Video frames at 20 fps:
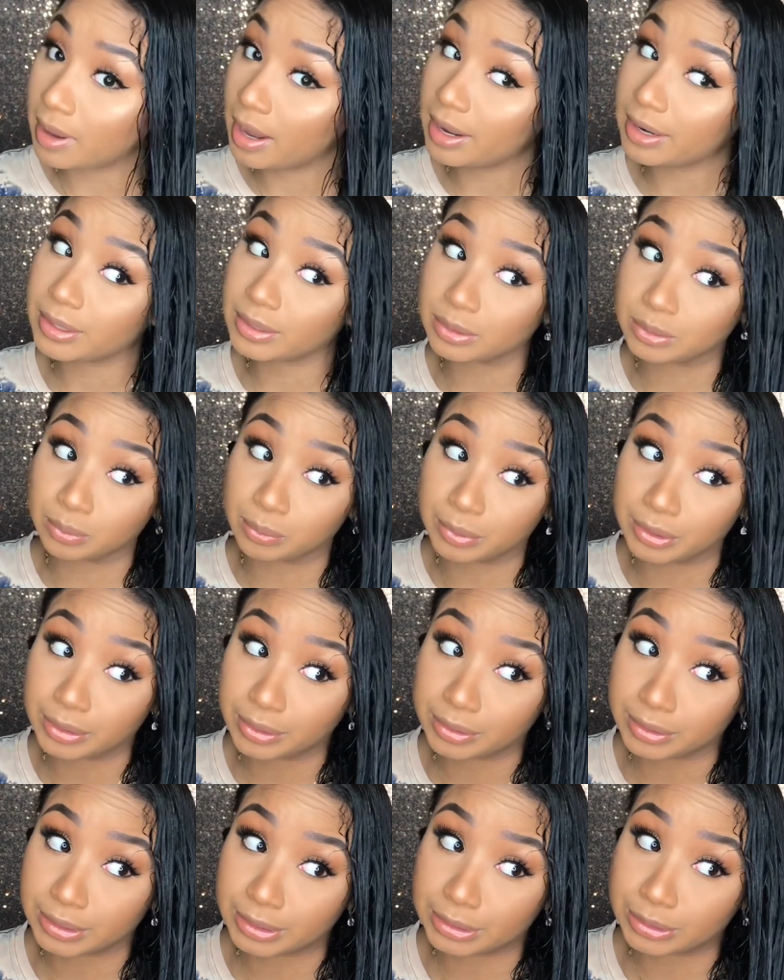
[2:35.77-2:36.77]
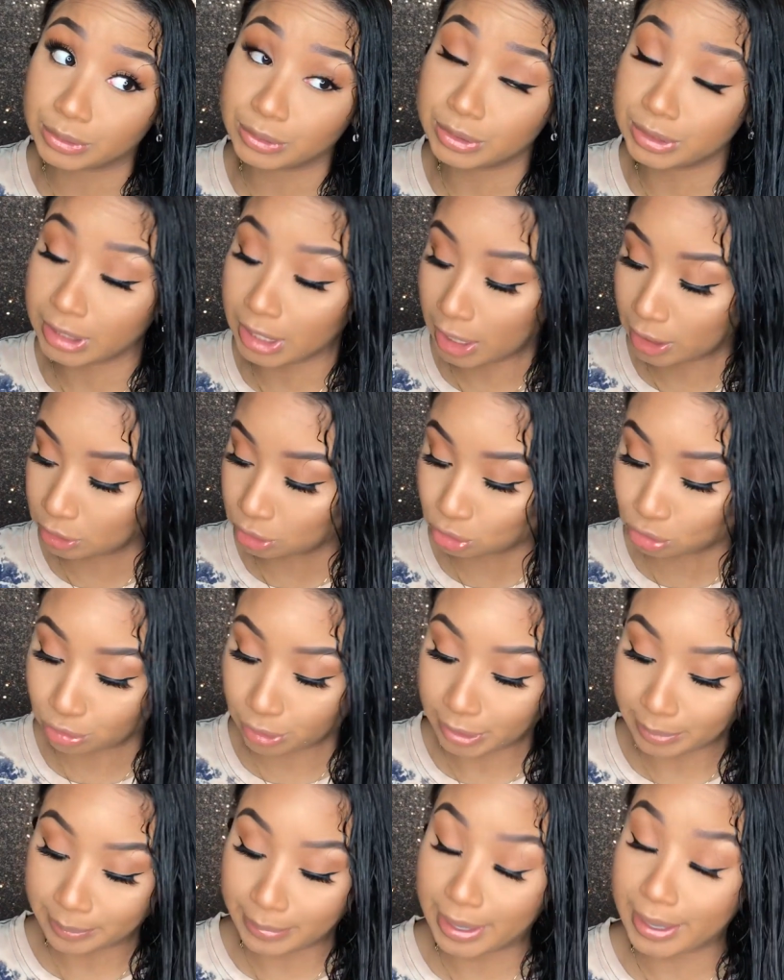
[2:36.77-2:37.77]
my hair is weird, because you see how
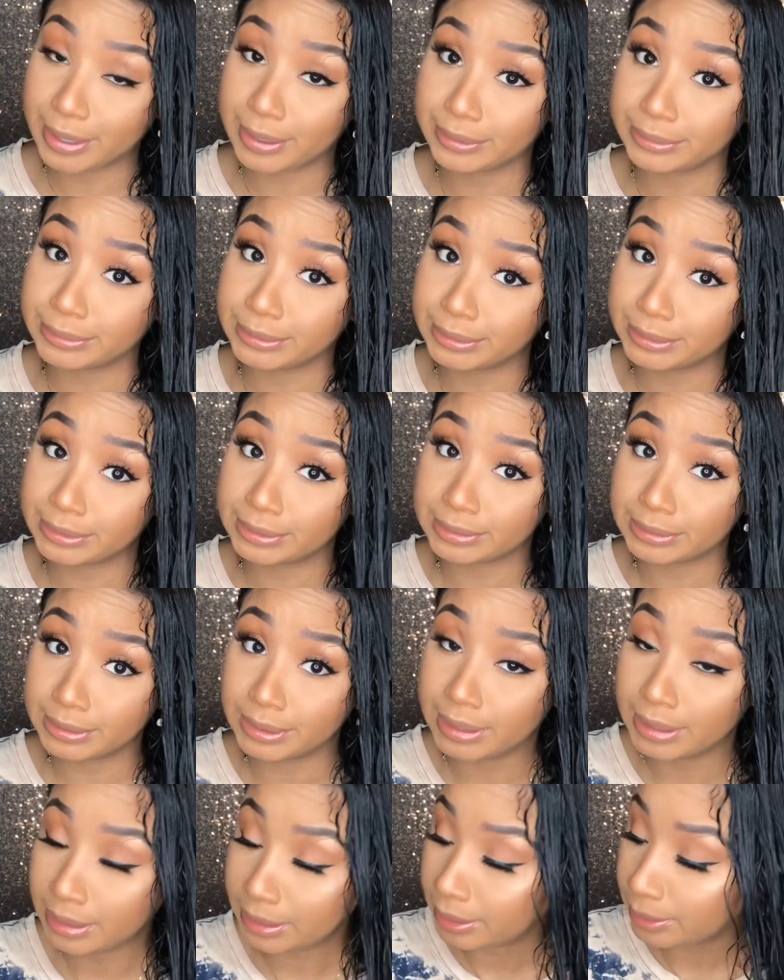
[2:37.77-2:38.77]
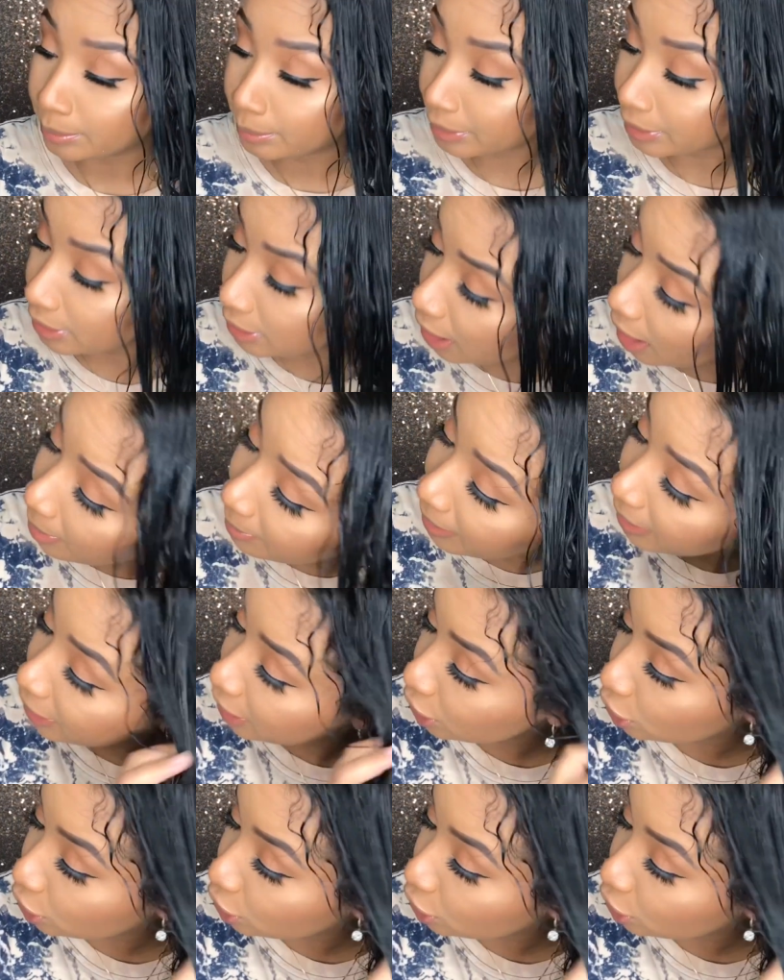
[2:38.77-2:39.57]
straight my hair looks? By the time I